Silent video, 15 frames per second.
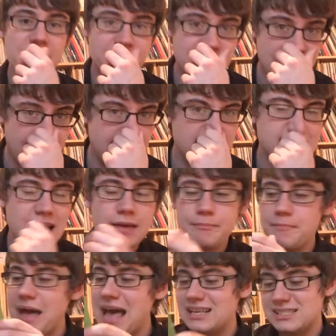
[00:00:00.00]
like the Kinks
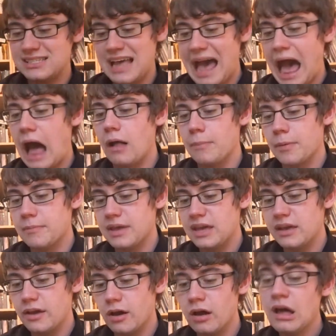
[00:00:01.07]
like best album
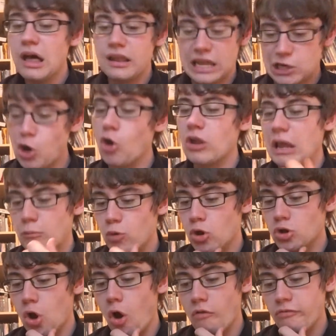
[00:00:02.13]
here, like or like
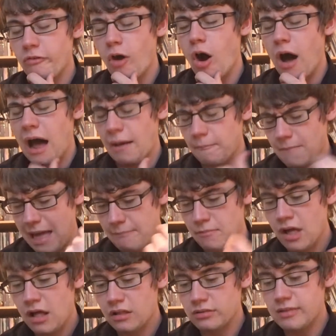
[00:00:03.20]
one of
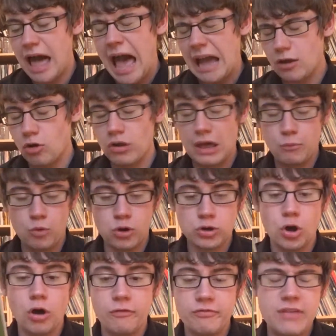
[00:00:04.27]
like or like
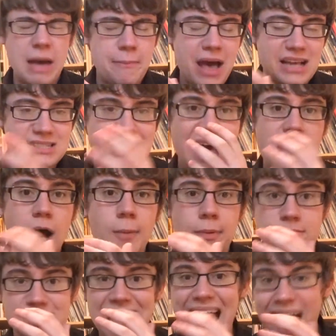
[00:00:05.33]
one of their best
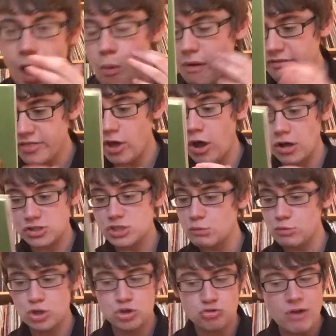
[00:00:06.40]
albums. However, there are
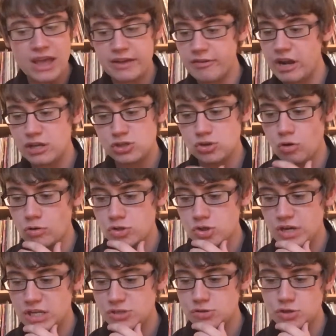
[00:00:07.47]
some great
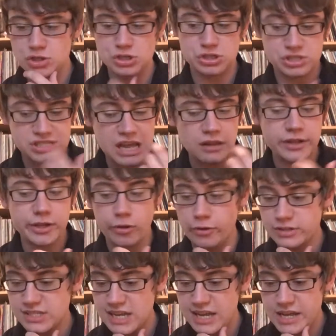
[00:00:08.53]
songs on it, such as
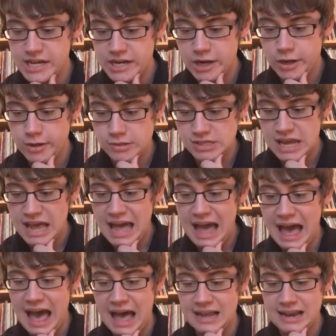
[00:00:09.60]
Celluloid Heroes
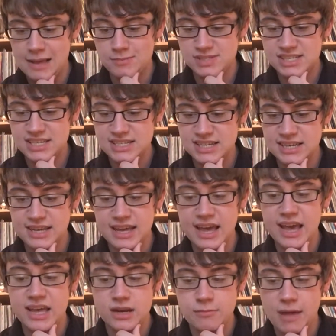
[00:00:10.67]
and Sitting
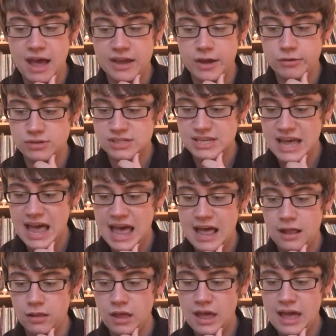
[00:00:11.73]
in My
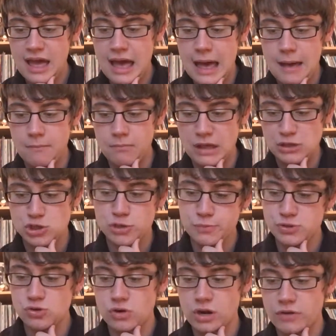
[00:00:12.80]
Hotel, like
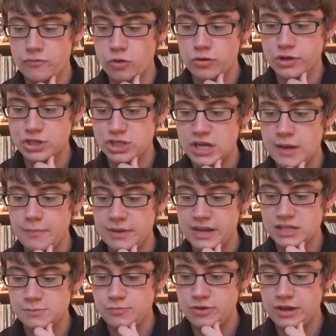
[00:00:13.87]
Supersonic Rocket Ship,
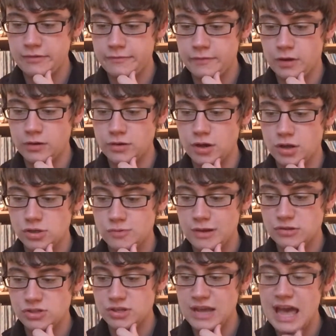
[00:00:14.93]
like it's pretty fun as
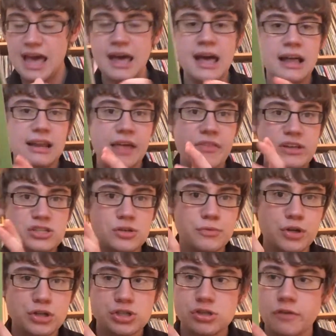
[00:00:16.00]
well. So yeah, like there's some good